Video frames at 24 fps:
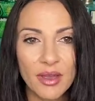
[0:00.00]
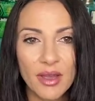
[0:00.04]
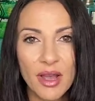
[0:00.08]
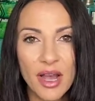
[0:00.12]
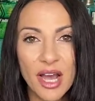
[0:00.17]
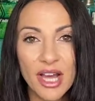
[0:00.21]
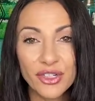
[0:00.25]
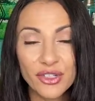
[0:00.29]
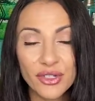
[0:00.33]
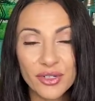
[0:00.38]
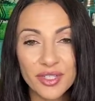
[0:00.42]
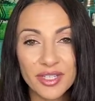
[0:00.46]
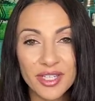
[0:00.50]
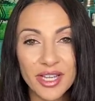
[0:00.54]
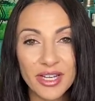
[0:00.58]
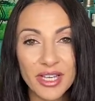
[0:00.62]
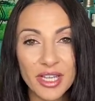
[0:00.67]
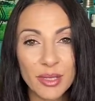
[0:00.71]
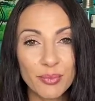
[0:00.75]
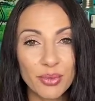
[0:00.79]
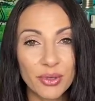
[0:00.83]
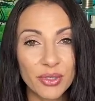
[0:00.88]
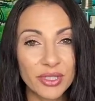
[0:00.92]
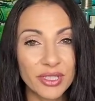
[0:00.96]
Hunter said
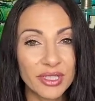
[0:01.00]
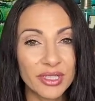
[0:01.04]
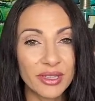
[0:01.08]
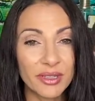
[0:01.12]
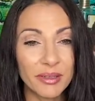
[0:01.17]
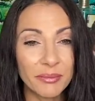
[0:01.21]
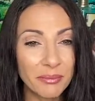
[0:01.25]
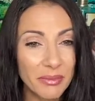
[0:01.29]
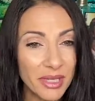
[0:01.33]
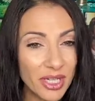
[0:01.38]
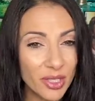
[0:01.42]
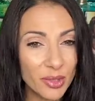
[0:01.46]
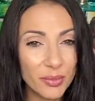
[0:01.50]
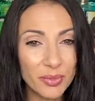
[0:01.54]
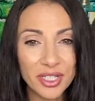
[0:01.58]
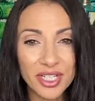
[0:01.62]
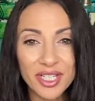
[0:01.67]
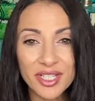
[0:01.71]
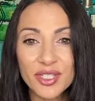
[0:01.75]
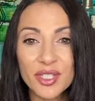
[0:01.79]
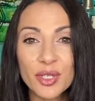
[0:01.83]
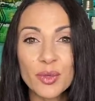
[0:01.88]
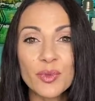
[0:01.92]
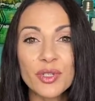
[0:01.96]
he put it in the middle
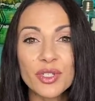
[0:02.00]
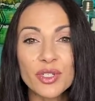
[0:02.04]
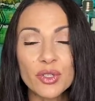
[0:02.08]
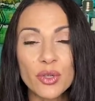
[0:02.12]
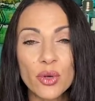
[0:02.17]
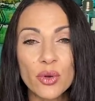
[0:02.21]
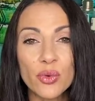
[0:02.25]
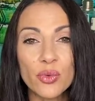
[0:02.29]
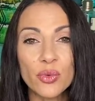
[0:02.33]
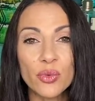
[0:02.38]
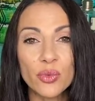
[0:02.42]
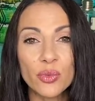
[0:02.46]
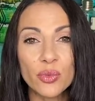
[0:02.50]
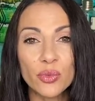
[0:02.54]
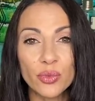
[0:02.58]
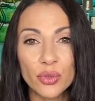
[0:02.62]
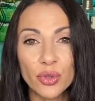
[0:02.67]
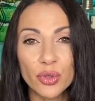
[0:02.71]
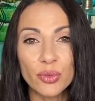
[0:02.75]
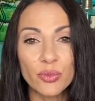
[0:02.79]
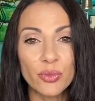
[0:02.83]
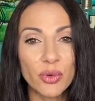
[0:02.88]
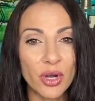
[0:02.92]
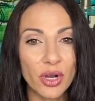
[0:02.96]
because there was no
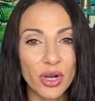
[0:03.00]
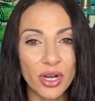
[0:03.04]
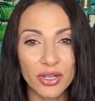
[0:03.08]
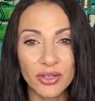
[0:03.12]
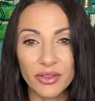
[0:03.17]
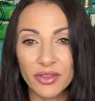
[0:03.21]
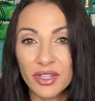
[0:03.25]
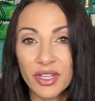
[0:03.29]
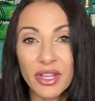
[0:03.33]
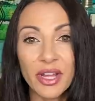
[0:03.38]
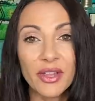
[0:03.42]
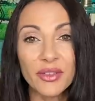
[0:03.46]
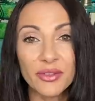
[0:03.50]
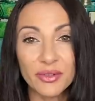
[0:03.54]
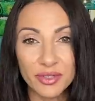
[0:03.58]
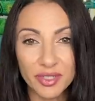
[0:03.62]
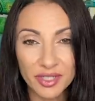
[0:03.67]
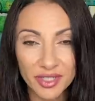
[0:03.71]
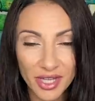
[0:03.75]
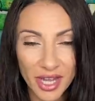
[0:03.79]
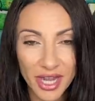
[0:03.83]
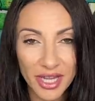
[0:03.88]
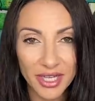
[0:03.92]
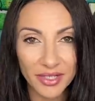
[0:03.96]
room on the other
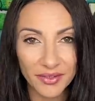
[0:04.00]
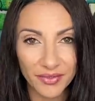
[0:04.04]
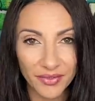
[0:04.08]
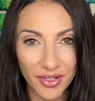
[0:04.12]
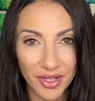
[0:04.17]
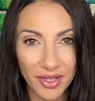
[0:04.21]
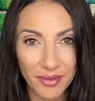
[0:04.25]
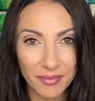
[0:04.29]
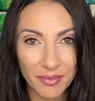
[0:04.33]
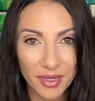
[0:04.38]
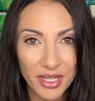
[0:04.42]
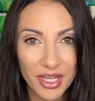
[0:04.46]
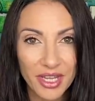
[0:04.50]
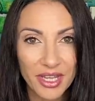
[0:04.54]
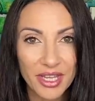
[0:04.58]
side of him.